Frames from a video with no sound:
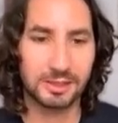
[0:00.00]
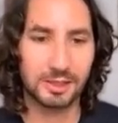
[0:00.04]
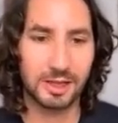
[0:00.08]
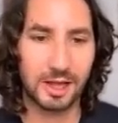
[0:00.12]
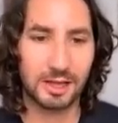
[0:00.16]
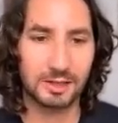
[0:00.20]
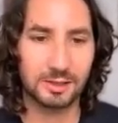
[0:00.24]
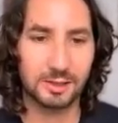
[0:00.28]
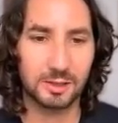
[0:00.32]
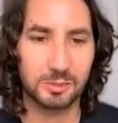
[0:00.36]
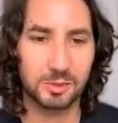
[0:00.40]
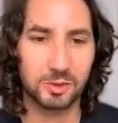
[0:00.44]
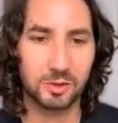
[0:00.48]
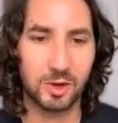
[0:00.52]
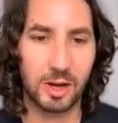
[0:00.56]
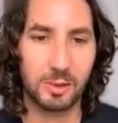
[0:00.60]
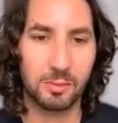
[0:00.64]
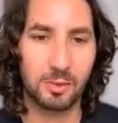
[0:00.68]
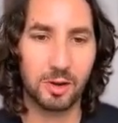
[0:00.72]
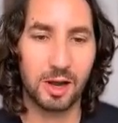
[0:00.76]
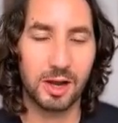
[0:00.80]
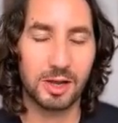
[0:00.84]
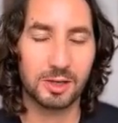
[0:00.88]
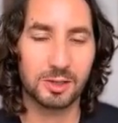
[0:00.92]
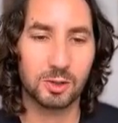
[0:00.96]
that
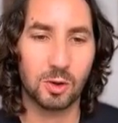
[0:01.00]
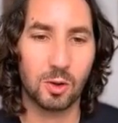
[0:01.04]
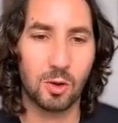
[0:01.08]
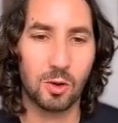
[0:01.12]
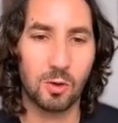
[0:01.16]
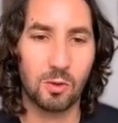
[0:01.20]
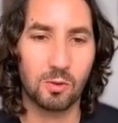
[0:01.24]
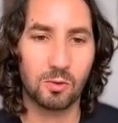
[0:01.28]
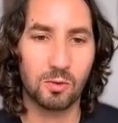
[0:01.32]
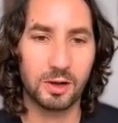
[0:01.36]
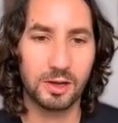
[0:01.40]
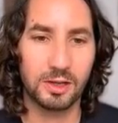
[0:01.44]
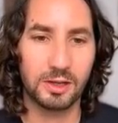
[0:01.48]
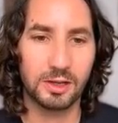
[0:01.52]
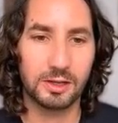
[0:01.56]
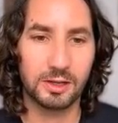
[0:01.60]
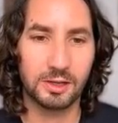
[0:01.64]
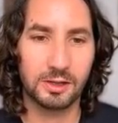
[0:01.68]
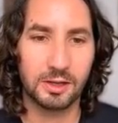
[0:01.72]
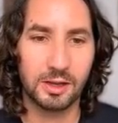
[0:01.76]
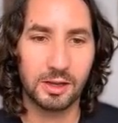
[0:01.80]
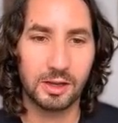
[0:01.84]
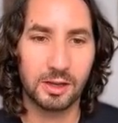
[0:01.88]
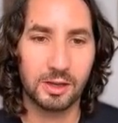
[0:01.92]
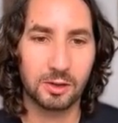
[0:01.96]
Subscriber has already
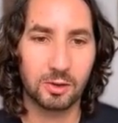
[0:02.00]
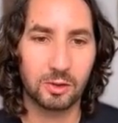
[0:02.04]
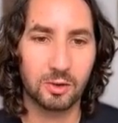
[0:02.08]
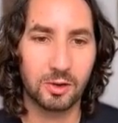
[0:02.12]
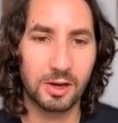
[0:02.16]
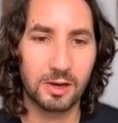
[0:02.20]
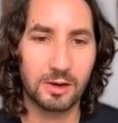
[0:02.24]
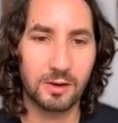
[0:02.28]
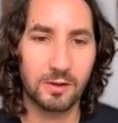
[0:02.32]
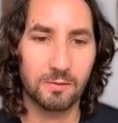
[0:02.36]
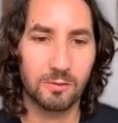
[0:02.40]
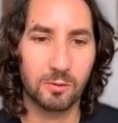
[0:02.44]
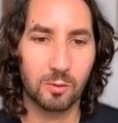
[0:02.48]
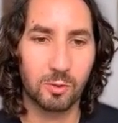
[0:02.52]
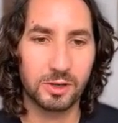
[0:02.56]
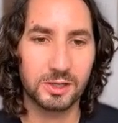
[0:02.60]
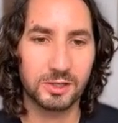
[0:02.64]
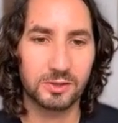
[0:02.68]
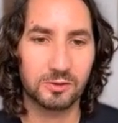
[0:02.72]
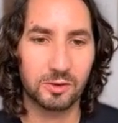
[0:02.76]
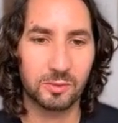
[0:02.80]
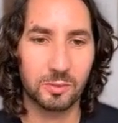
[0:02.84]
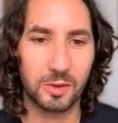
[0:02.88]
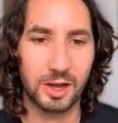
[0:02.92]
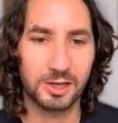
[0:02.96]
created a voice
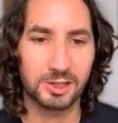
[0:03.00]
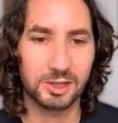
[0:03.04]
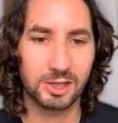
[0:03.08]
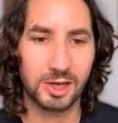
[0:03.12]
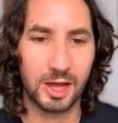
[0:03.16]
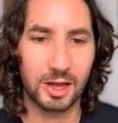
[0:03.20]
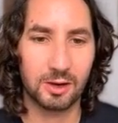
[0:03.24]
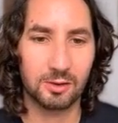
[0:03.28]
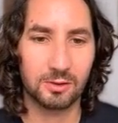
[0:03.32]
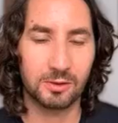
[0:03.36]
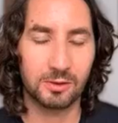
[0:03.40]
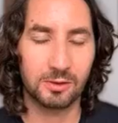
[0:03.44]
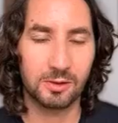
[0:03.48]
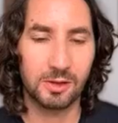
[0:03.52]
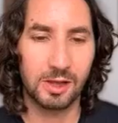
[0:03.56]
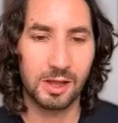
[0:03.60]
for my channel.